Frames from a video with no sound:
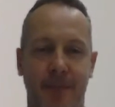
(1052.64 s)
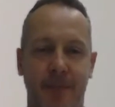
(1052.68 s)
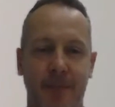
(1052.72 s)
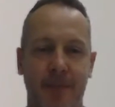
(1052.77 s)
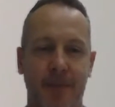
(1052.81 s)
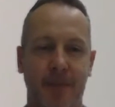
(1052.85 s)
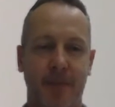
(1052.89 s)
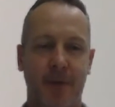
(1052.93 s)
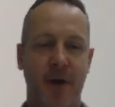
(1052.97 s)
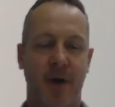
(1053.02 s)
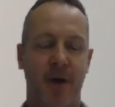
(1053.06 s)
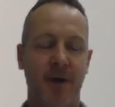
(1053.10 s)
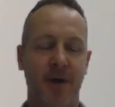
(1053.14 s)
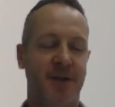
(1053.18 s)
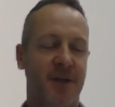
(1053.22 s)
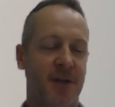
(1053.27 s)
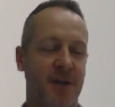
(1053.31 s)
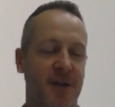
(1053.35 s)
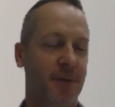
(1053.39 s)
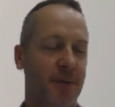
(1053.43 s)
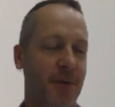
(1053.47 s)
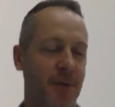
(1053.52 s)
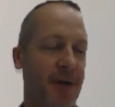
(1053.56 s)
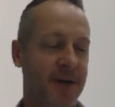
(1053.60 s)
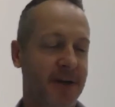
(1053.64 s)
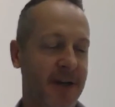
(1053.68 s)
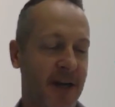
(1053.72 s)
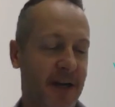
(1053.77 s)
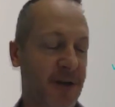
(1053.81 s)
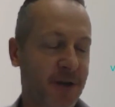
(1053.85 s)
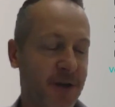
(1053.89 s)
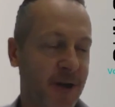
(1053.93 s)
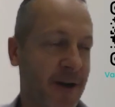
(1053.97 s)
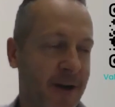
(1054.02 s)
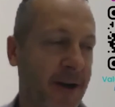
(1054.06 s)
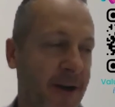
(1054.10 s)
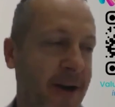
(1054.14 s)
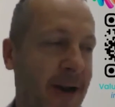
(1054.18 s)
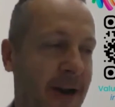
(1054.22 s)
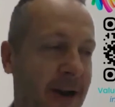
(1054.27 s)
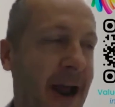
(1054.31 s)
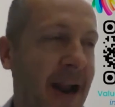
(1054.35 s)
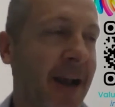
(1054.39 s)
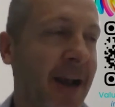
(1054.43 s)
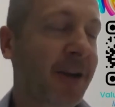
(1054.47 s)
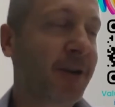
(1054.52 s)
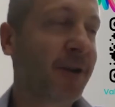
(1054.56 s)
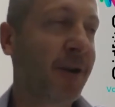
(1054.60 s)
guys, I just want to touch on an
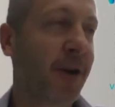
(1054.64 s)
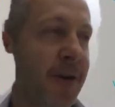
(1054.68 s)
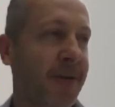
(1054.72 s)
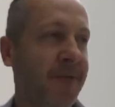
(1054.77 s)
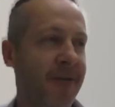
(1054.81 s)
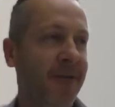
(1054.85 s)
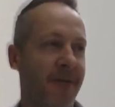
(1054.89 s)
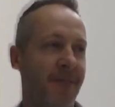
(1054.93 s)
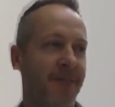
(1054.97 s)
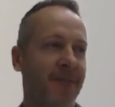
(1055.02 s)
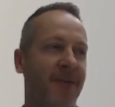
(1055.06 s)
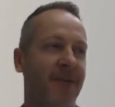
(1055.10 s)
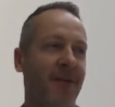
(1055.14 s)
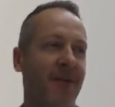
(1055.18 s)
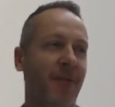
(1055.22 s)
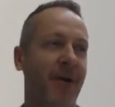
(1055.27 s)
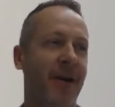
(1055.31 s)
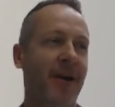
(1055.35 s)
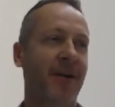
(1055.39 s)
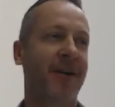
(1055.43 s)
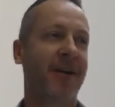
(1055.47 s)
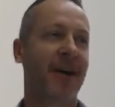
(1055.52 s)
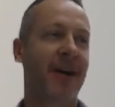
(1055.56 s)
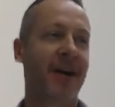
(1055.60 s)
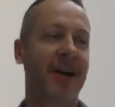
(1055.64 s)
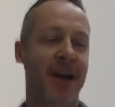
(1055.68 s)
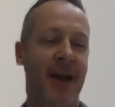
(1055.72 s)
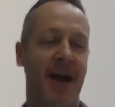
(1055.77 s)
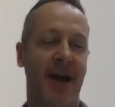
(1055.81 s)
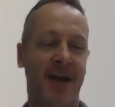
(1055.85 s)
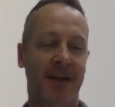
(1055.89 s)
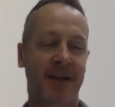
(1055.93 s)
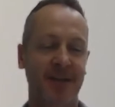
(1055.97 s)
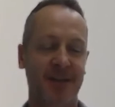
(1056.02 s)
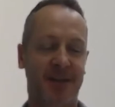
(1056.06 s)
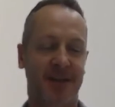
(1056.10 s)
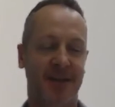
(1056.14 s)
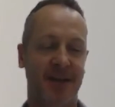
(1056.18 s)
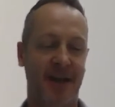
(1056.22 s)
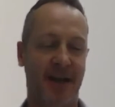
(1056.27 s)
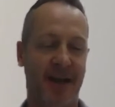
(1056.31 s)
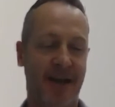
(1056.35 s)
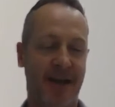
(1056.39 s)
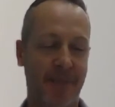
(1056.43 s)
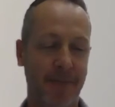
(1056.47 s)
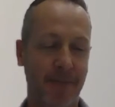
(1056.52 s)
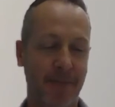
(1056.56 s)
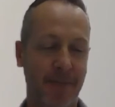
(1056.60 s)
anecdote from one of our clients.
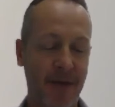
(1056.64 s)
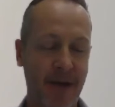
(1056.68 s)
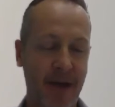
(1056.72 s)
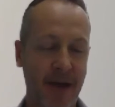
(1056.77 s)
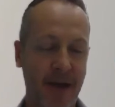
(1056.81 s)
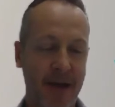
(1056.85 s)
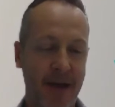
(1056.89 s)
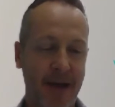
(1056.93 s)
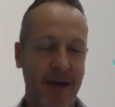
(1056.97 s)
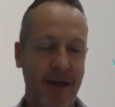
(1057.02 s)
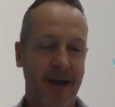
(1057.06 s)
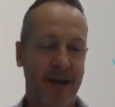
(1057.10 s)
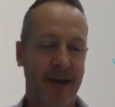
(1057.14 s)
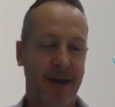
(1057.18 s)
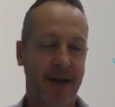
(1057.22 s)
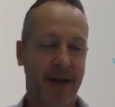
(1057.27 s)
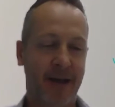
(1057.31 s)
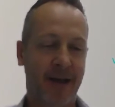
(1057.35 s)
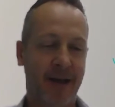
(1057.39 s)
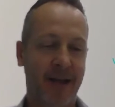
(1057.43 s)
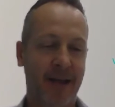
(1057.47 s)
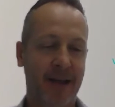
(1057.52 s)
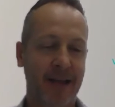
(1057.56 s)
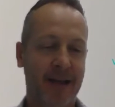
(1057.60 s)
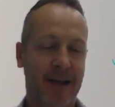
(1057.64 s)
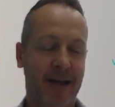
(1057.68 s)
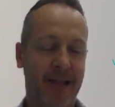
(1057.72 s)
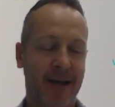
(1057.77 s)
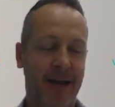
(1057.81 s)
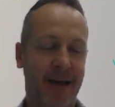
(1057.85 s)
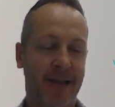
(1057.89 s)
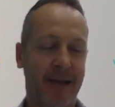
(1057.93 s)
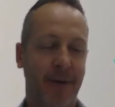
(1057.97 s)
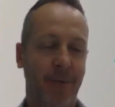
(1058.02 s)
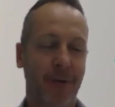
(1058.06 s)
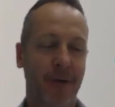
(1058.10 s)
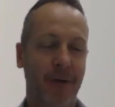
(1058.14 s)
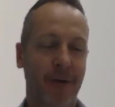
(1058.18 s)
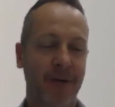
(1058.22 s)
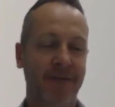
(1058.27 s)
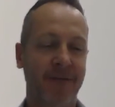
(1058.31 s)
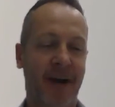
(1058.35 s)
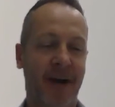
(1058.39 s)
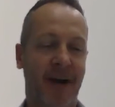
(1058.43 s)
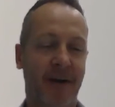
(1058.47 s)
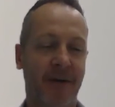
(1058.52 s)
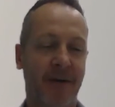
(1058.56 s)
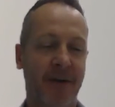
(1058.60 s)
They were a
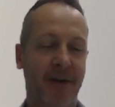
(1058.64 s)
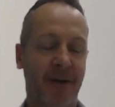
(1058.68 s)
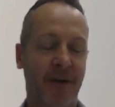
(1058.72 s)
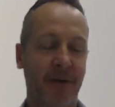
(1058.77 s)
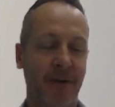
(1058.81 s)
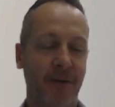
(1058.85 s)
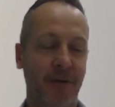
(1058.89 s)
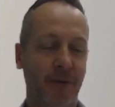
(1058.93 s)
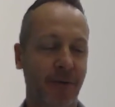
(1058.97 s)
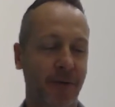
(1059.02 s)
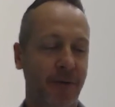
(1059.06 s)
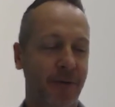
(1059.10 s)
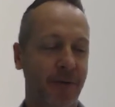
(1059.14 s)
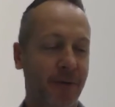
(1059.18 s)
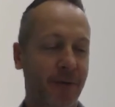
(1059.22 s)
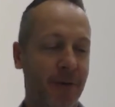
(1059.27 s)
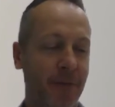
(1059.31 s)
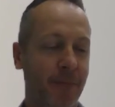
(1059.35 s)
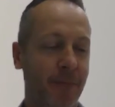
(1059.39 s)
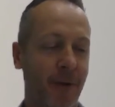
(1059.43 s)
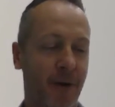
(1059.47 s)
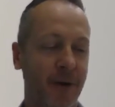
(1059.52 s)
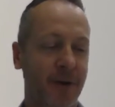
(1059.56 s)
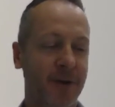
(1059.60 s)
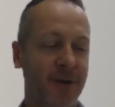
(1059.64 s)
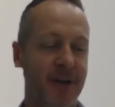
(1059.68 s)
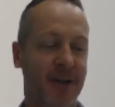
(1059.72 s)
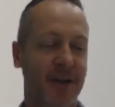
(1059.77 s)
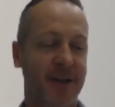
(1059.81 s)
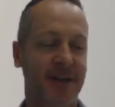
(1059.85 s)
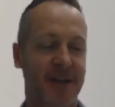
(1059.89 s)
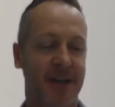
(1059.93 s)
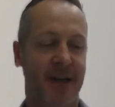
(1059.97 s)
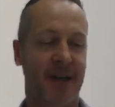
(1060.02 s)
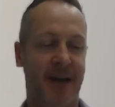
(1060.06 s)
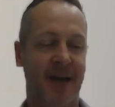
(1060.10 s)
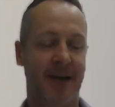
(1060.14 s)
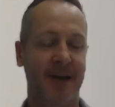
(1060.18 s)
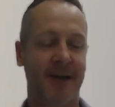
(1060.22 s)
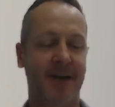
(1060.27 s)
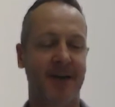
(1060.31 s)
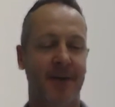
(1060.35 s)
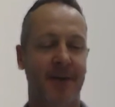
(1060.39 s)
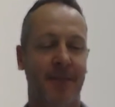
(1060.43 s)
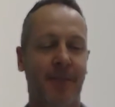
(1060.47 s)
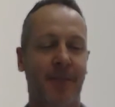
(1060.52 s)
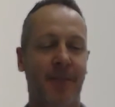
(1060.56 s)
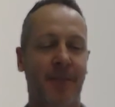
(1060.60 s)
founder who approached us,
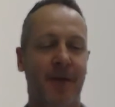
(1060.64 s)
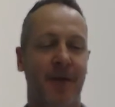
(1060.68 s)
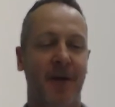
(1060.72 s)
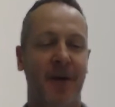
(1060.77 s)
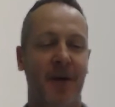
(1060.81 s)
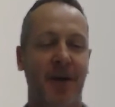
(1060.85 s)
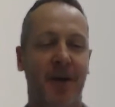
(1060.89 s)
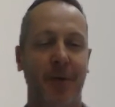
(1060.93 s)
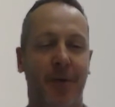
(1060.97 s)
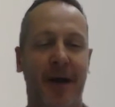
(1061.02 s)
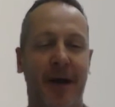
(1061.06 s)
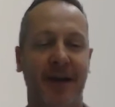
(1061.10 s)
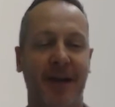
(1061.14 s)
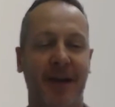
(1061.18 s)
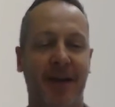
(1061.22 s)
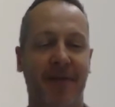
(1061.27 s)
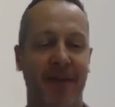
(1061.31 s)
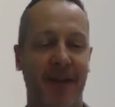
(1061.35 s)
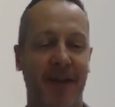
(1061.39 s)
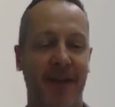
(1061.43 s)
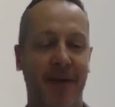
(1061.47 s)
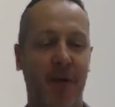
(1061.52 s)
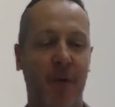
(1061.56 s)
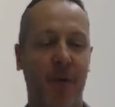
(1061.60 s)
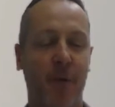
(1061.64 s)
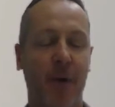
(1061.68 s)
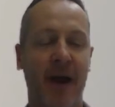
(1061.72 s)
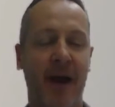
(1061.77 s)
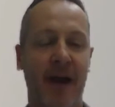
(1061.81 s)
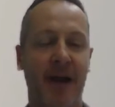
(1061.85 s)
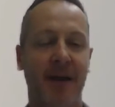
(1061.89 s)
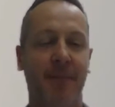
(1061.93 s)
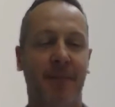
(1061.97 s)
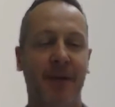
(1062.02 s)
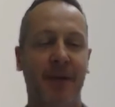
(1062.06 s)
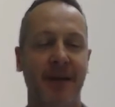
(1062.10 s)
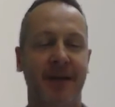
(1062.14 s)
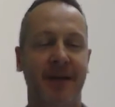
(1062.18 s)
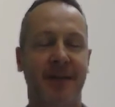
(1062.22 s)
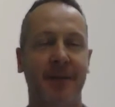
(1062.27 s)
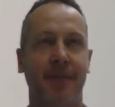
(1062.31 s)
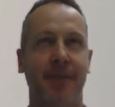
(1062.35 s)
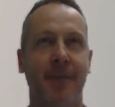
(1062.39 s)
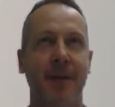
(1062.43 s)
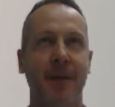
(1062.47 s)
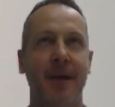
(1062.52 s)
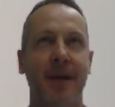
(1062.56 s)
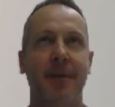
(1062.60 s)
and without giving them away, but
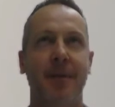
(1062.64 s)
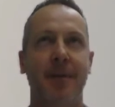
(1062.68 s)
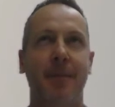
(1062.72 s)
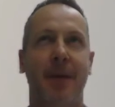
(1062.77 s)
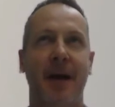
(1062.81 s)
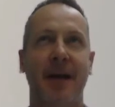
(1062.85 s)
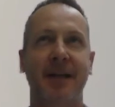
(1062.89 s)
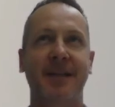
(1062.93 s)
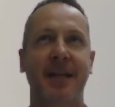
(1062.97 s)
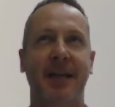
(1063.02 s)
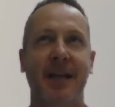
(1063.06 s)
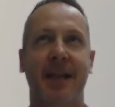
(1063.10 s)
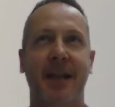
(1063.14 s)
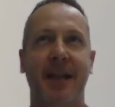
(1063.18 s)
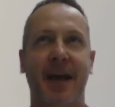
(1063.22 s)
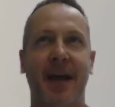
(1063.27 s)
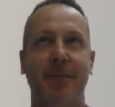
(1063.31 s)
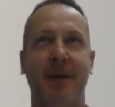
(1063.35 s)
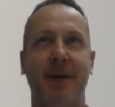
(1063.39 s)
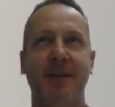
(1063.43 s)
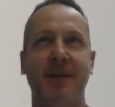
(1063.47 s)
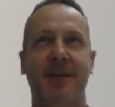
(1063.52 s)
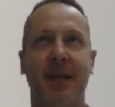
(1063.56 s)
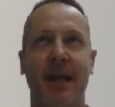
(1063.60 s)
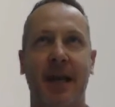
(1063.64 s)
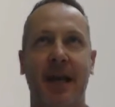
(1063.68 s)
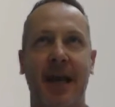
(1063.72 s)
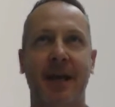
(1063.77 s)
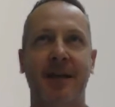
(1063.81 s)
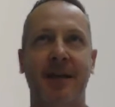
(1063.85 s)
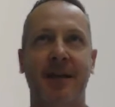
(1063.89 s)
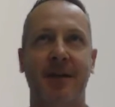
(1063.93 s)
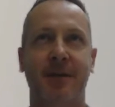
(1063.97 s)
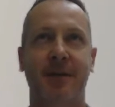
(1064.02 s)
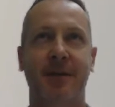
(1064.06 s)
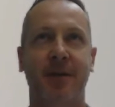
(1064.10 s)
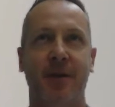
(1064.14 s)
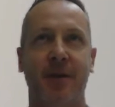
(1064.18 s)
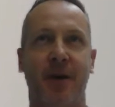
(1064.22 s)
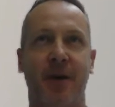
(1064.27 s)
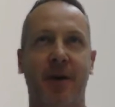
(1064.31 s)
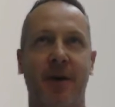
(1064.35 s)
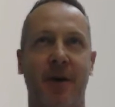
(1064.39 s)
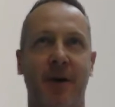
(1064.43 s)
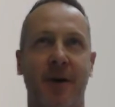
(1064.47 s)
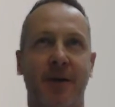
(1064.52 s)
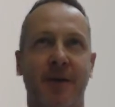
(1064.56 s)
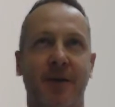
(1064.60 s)
basically they'd been selected to
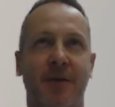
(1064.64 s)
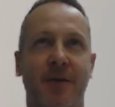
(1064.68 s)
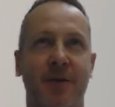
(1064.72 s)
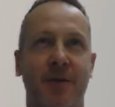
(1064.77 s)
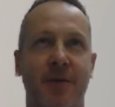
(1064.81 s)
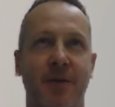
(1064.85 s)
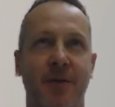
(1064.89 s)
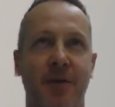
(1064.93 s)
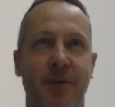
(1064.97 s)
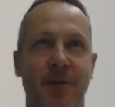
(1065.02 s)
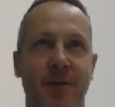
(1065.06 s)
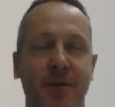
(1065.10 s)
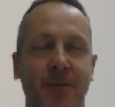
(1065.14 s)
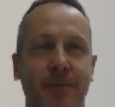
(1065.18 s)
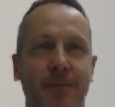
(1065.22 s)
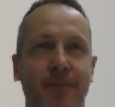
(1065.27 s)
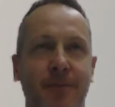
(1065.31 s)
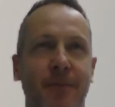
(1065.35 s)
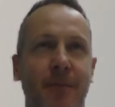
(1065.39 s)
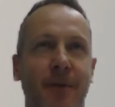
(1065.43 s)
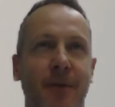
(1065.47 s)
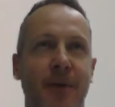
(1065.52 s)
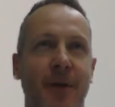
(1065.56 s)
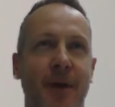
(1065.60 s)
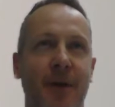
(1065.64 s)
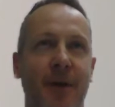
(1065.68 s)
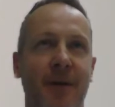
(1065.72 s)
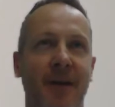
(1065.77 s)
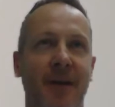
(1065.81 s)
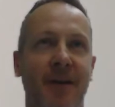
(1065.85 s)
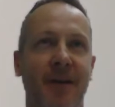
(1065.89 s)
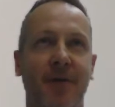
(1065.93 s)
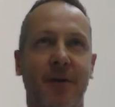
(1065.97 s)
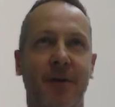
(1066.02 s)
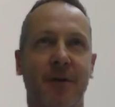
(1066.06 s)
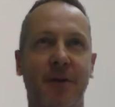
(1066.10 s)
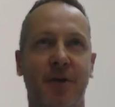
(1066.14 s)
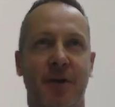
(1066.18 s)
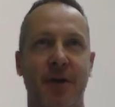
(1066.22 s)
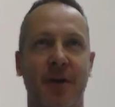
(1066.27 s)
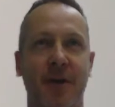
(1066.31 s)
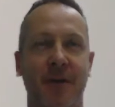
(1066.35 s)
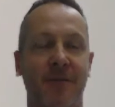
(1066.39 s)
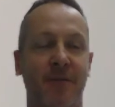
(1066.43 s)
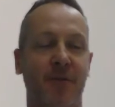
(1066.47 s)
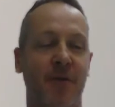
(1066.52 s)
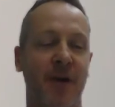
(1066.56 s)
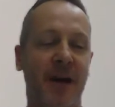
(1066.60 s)
go on to their version
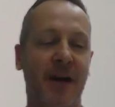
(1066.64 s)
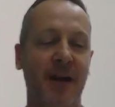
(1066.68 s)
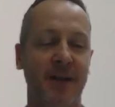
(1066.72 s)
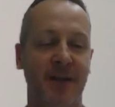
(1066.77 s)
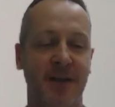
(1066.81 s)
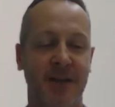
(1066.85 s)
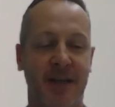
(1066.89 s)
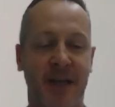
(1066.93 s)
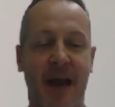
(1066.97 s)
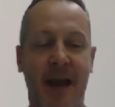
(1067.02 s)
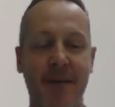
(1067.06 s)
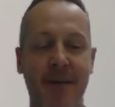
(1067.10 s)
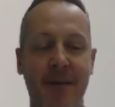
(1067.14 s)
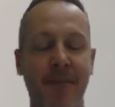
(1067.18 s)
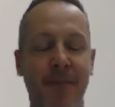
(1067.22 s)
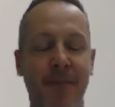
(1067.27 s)
of Dragon's Den.